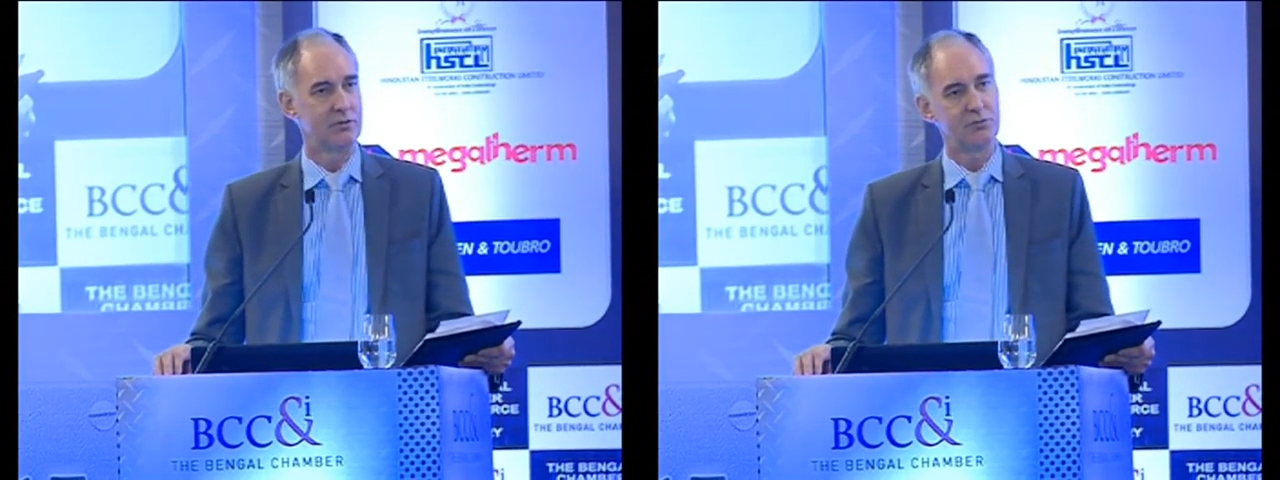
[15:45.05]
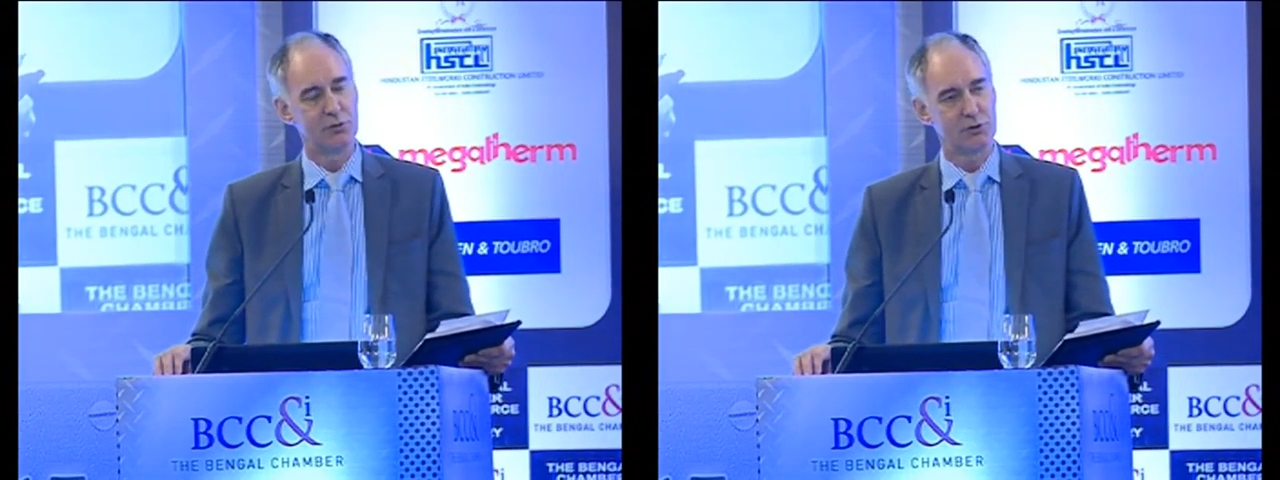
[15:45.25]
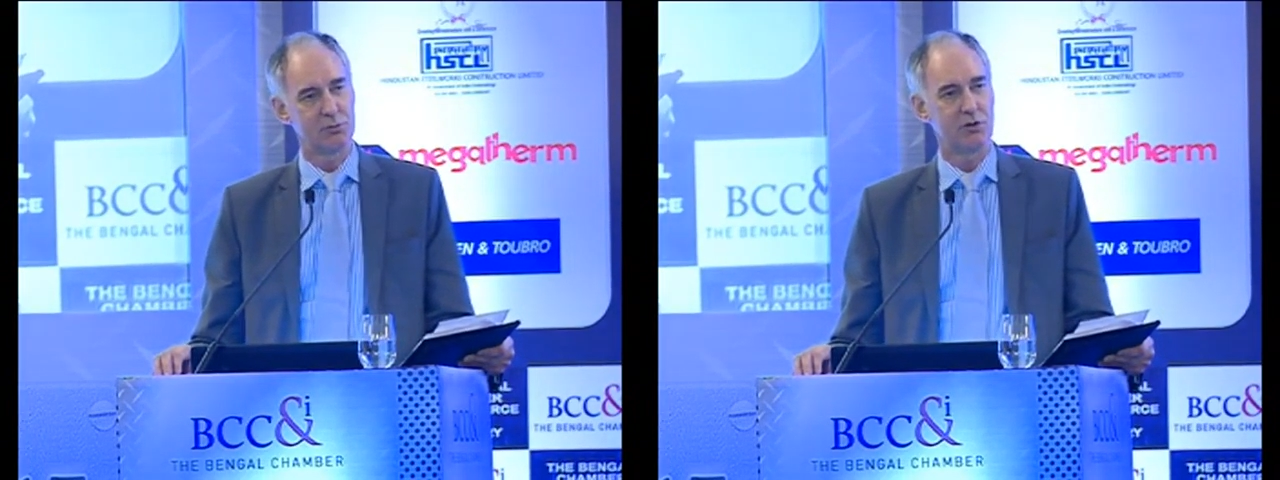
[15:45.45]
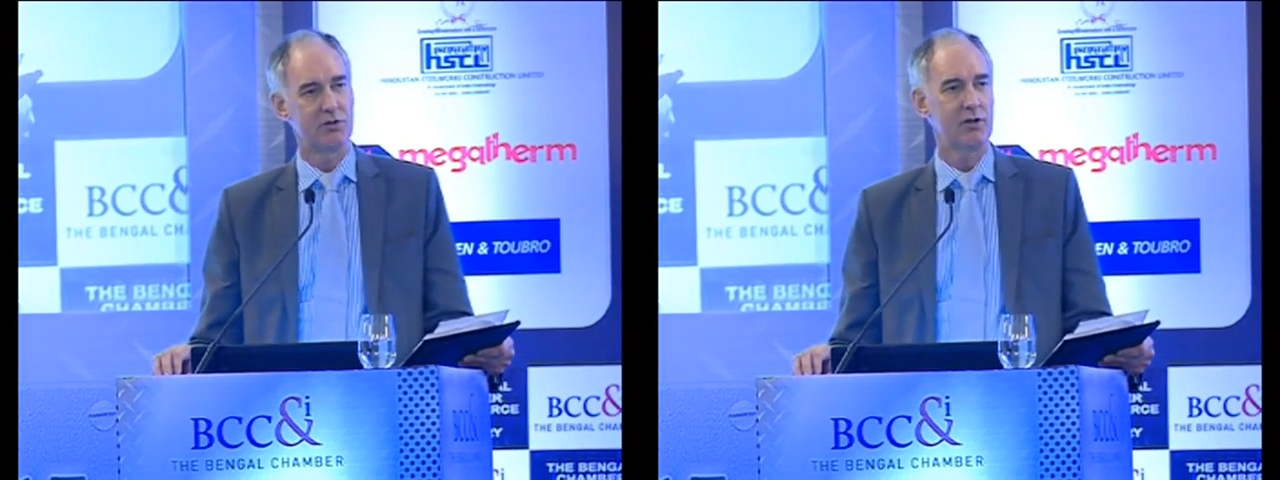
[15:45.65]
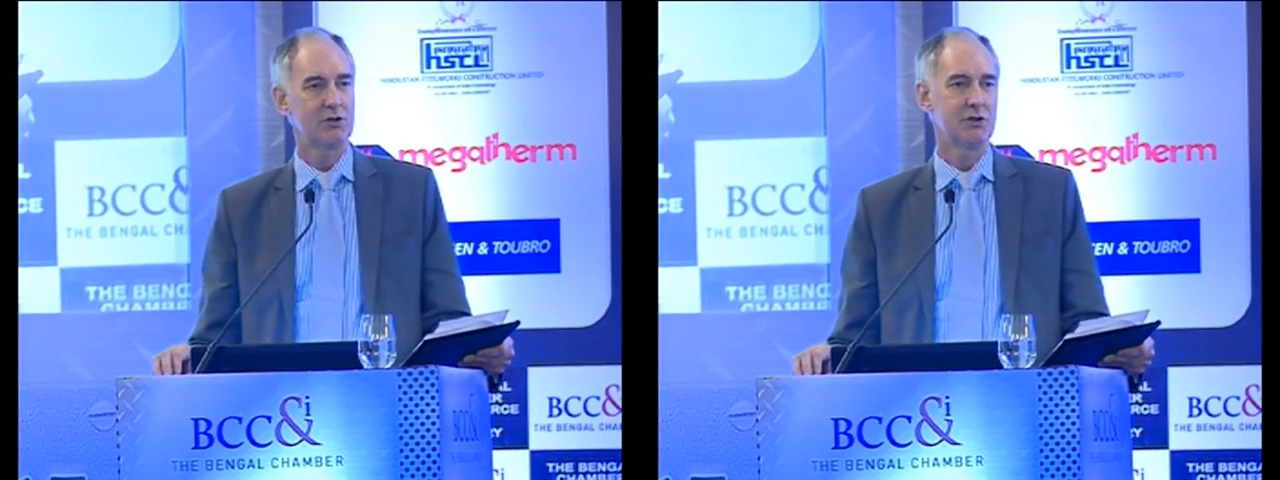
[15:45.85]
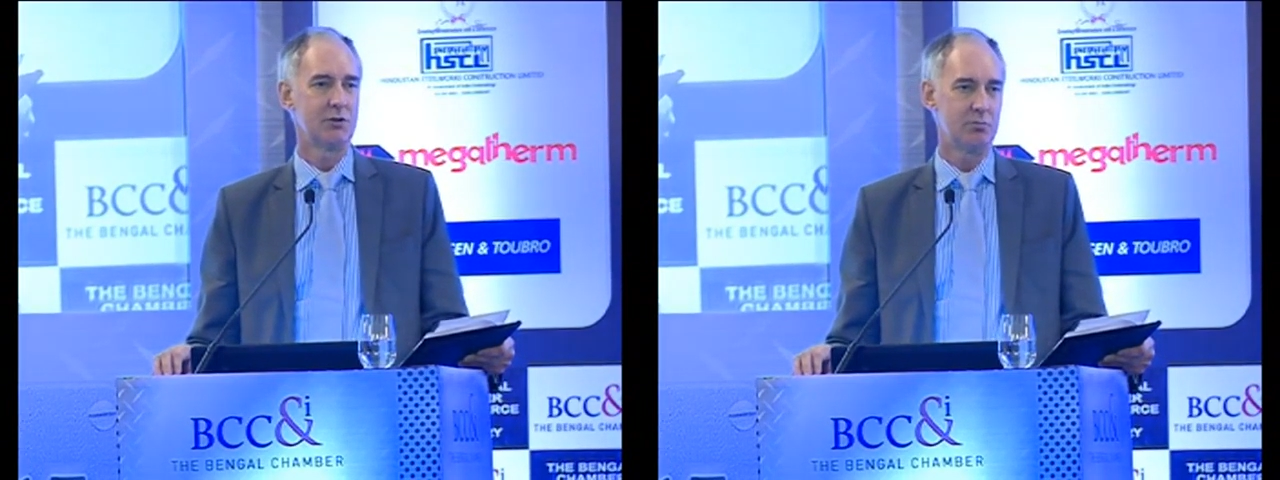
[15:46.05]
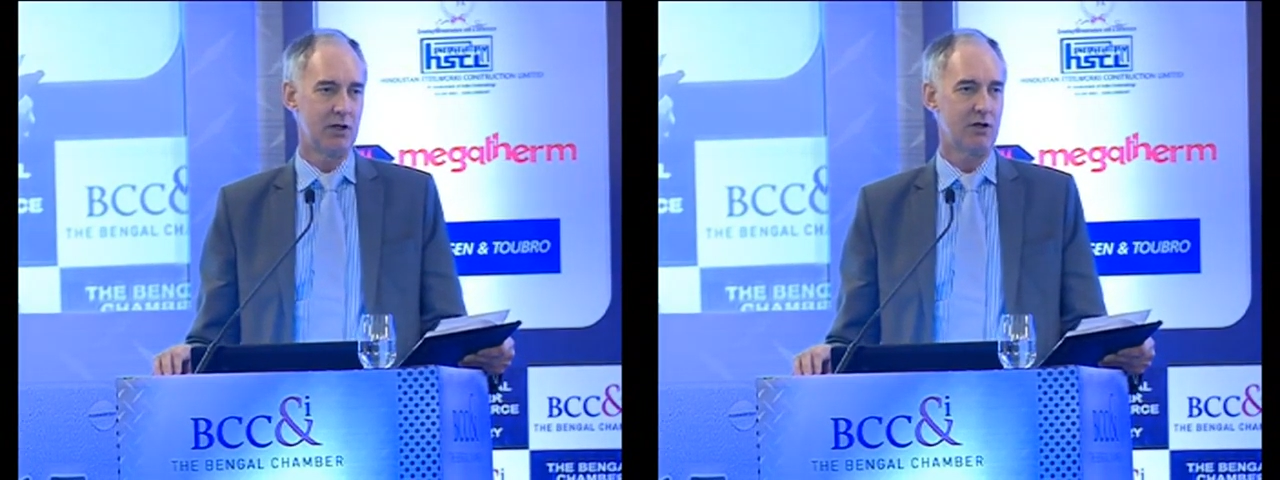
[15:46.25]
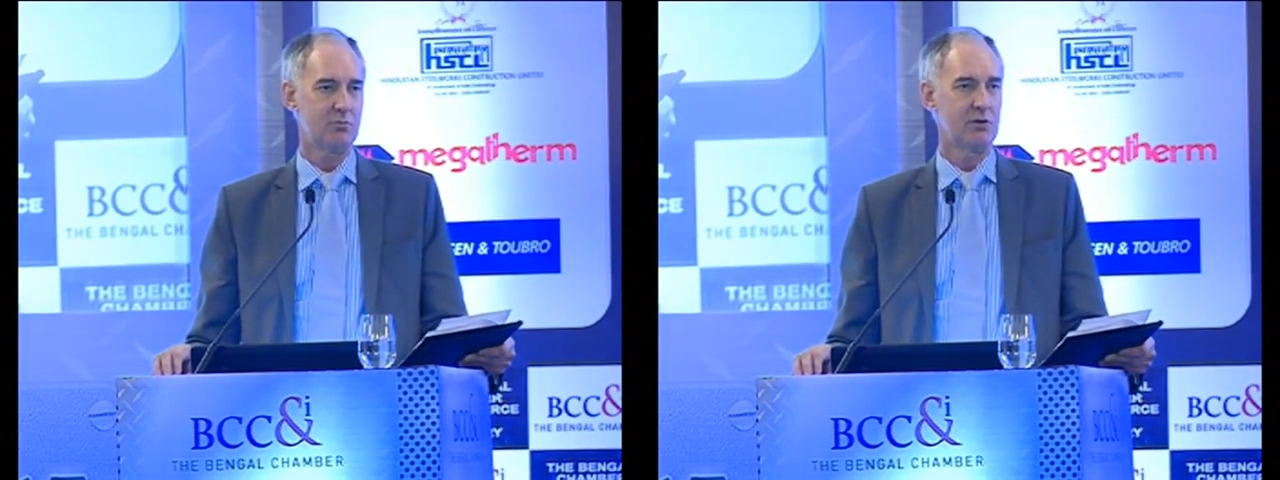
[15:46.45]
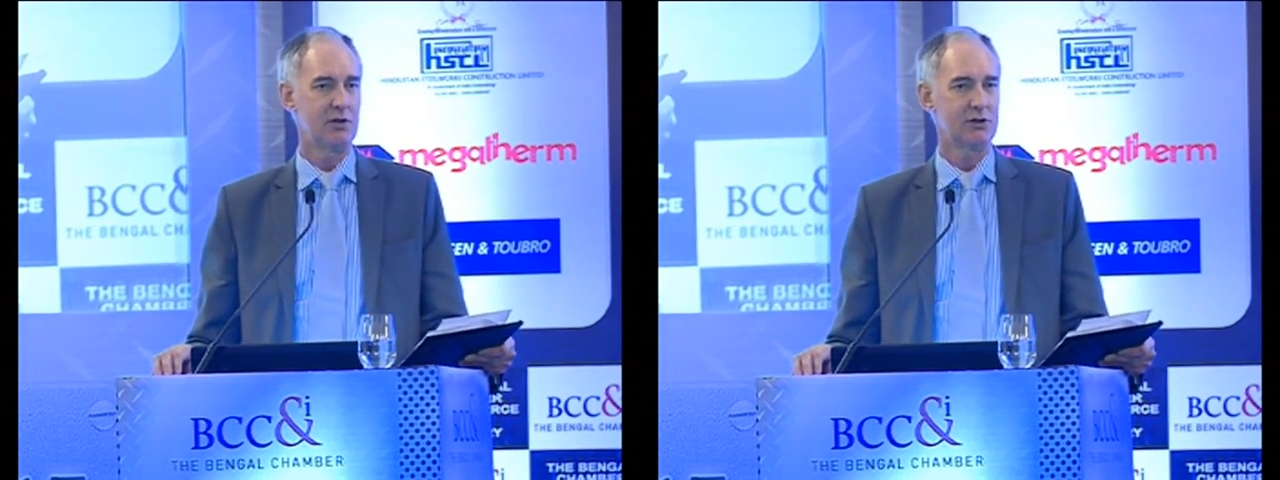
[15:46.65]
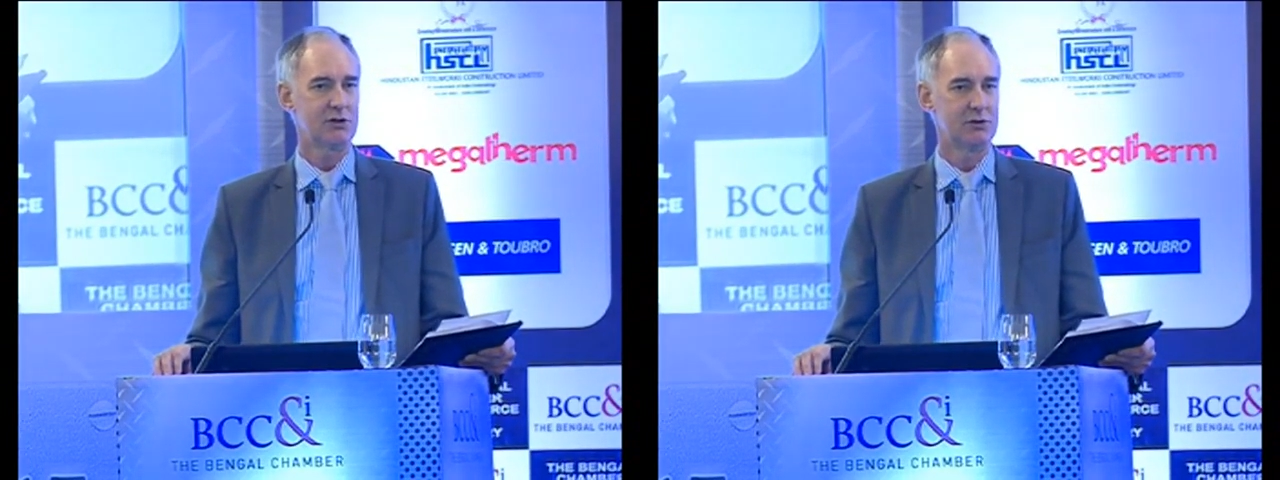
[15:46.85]
and future production and past
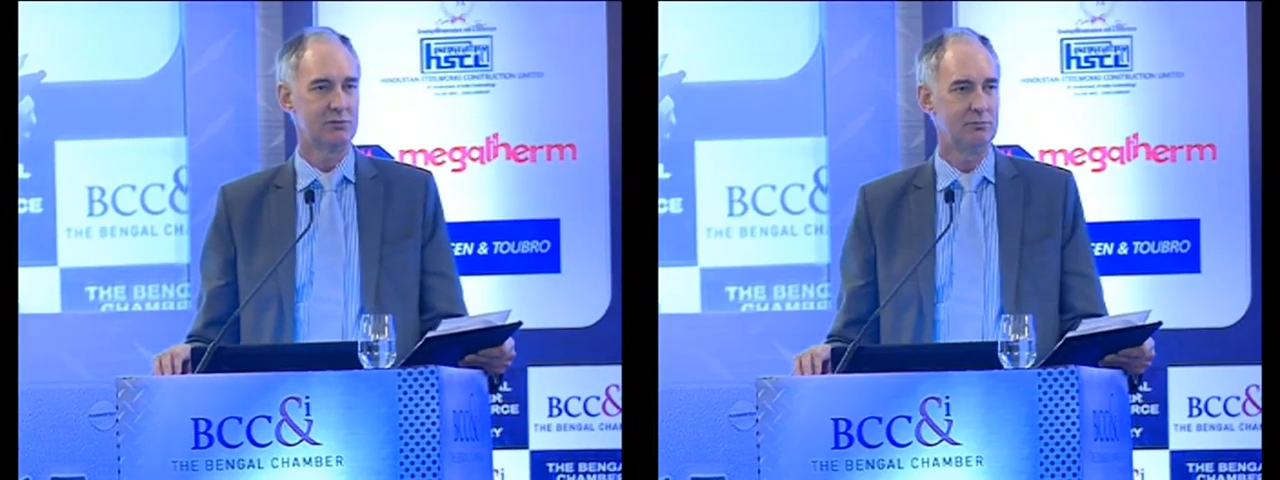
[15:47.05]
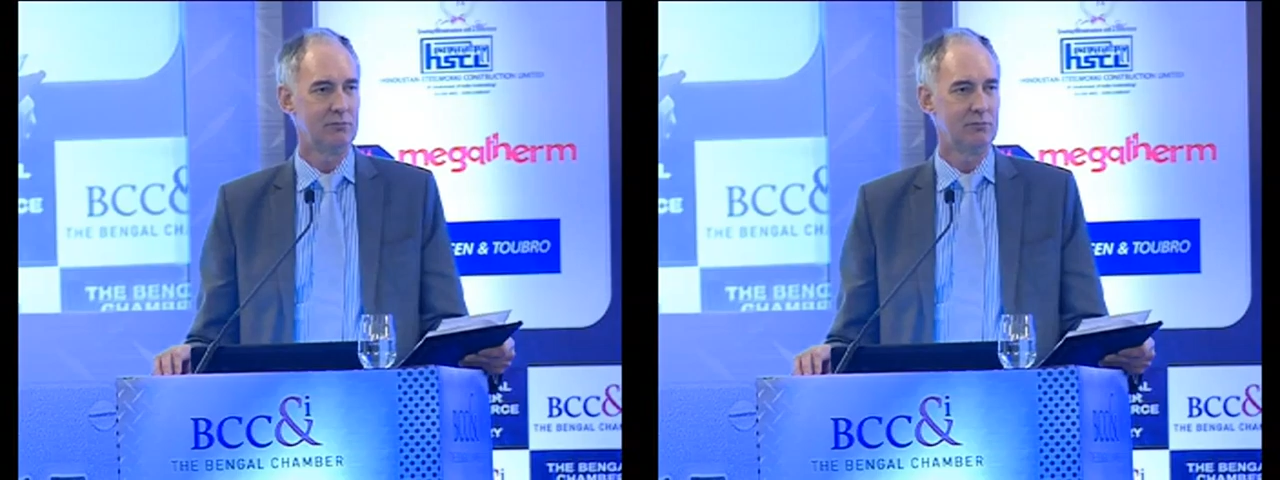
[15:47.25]
production.